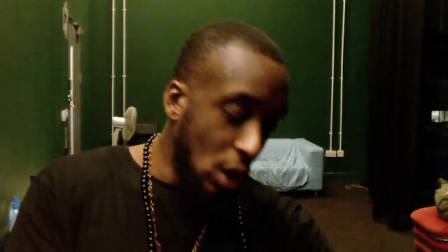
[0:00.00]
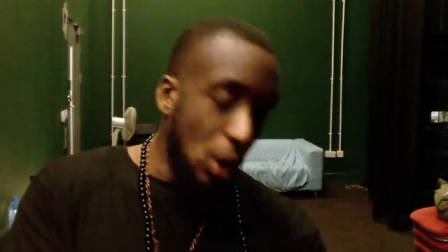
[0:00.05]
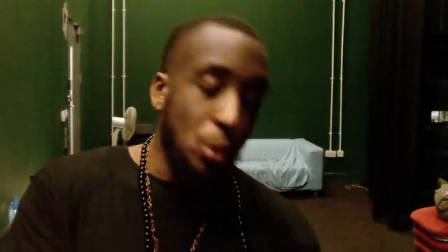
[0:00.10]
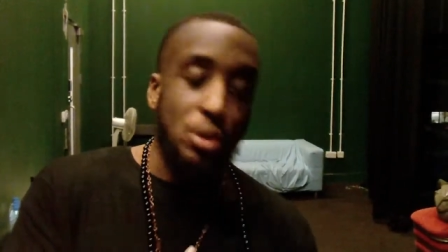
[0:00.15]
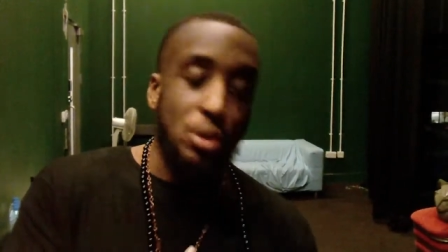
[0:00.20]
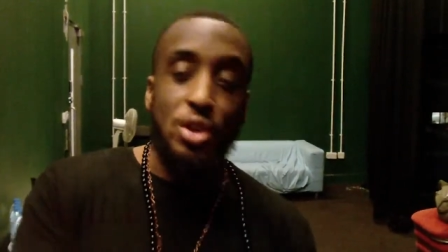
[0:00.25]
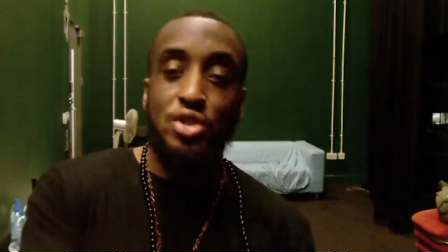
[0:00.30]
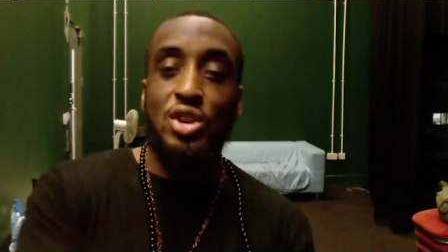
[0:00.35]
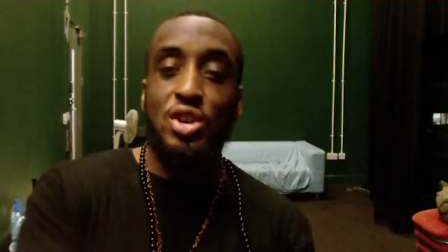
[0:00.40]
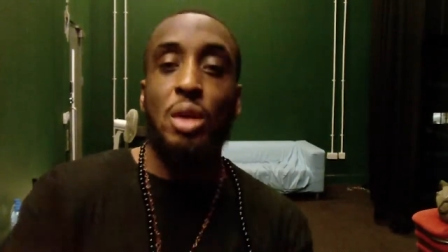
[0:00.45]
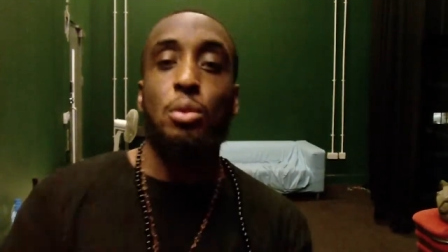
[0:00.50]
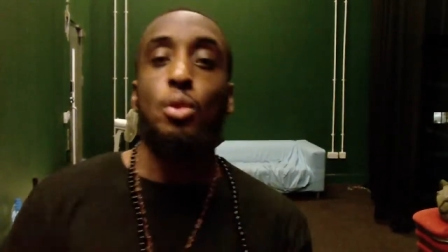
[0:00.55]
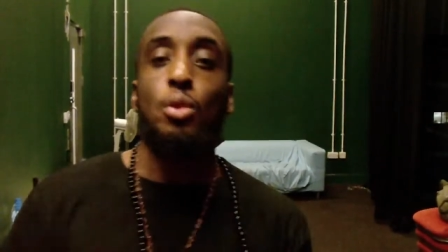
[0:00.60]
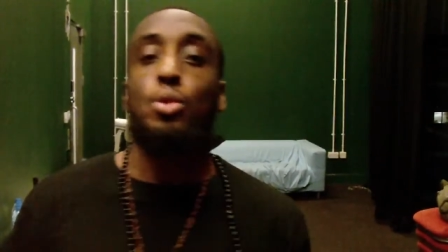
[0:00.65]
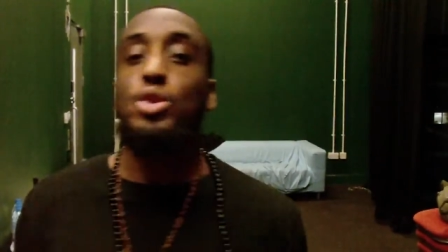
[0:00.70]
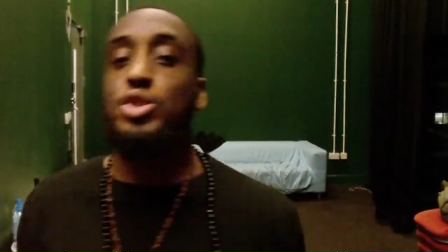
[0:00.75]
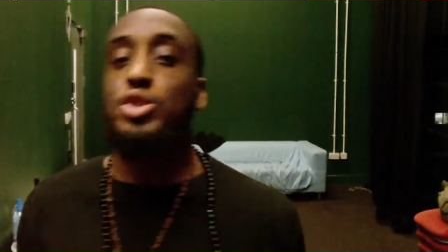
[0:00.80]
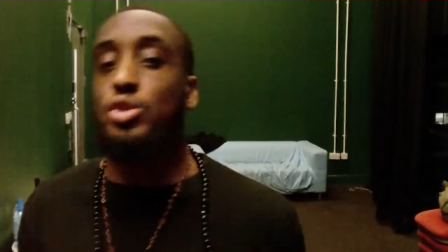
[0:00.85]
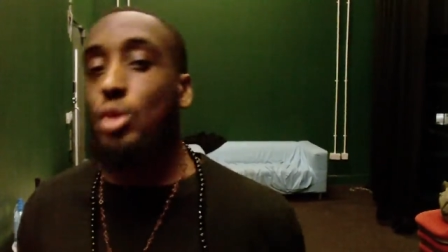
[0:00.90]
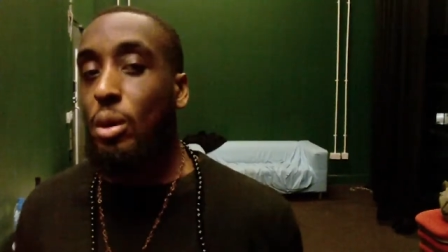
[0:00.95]
When the trouble
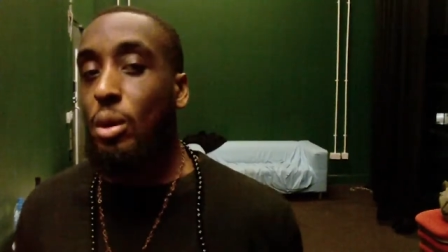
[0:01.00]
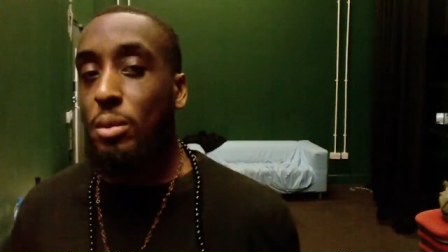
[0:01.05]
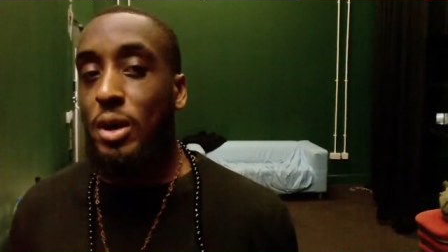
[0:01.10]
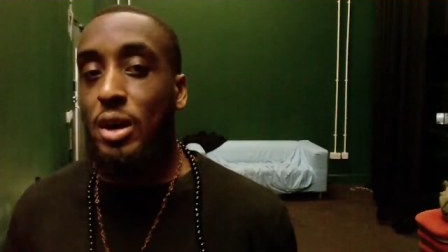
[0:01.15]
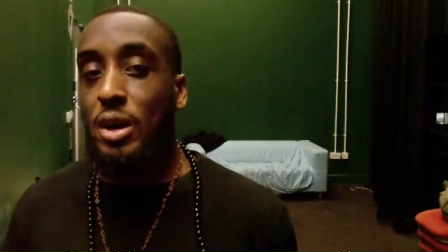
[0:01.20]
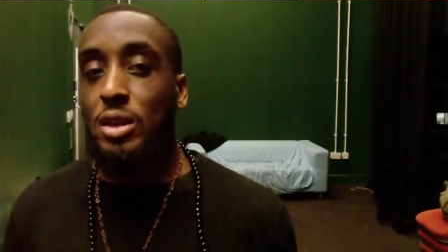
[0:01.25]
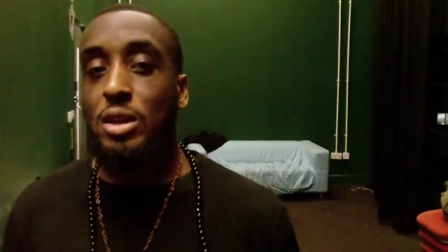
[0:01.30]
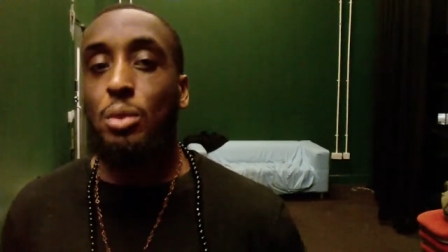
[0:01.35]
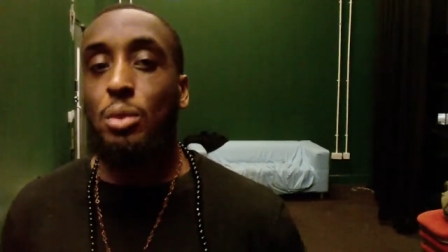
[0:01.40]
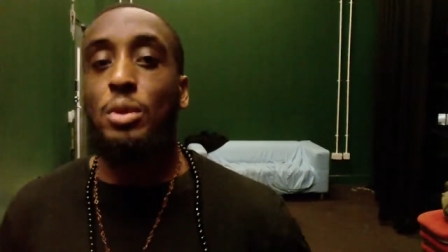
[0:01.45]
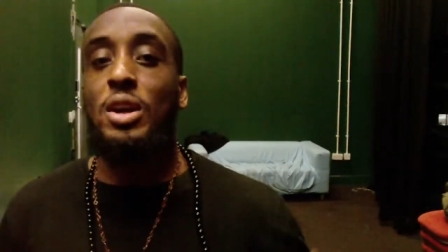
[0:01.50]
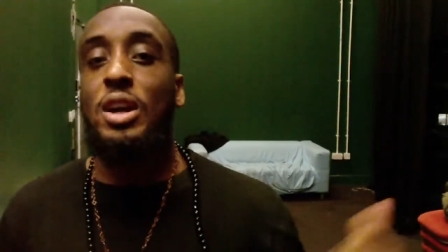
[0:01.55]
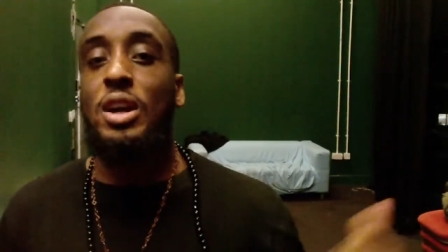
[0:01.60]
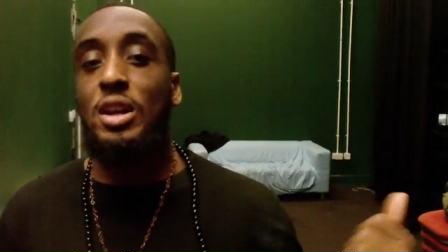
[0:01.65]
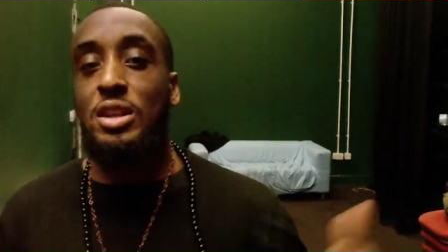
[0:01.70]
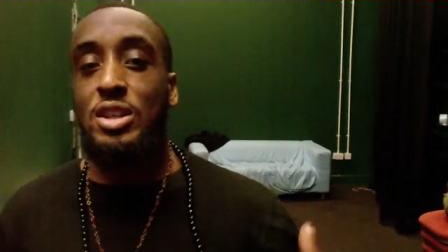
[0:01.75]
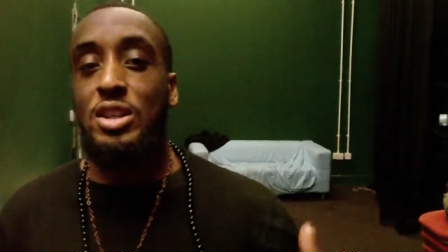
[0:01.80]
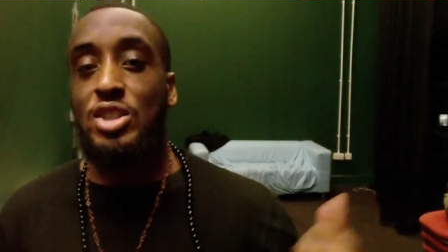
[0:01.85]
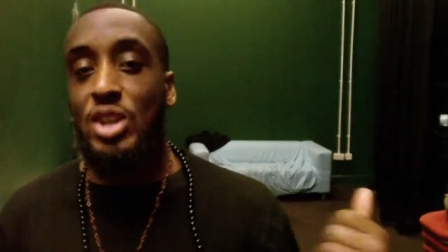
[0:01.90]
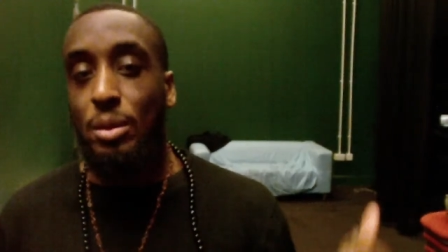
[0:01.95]
was stopped, then we
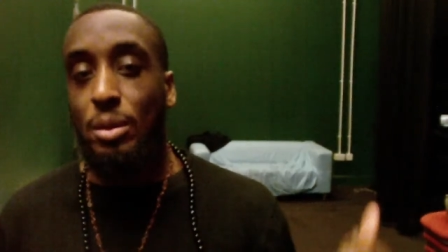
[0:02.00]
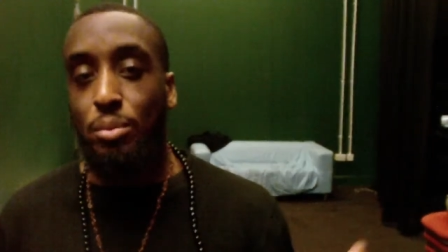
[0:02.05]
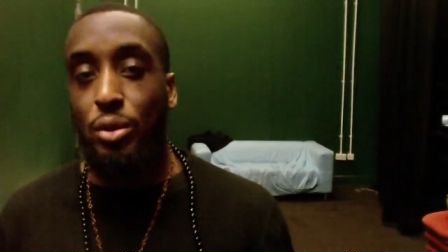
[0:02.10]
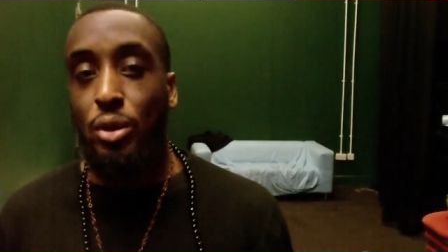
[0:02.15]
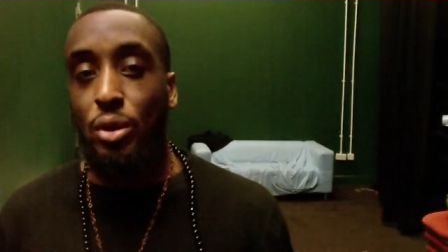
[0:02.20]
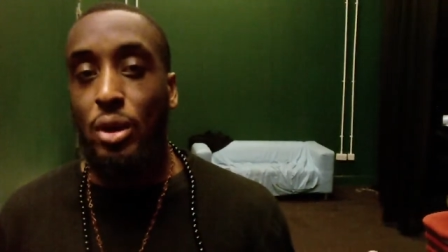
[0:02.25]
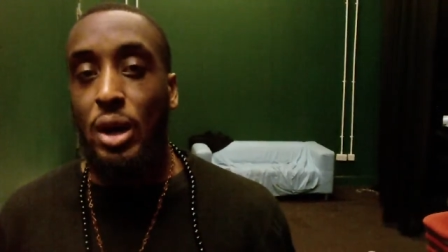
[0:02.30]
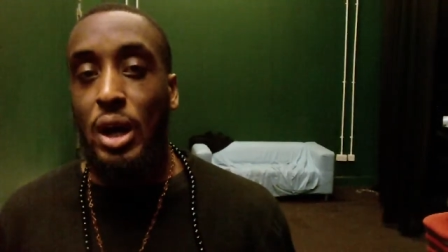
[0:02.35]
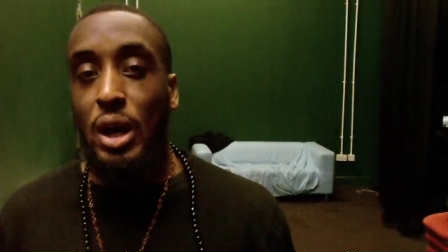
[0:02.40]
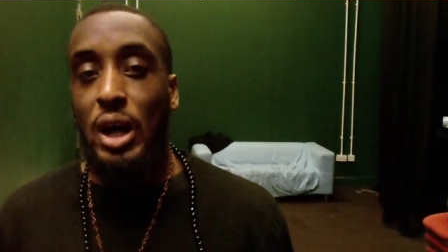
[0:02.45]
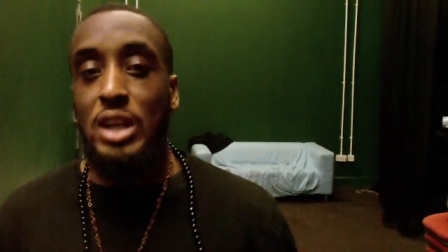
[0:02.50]
hit the jackpot.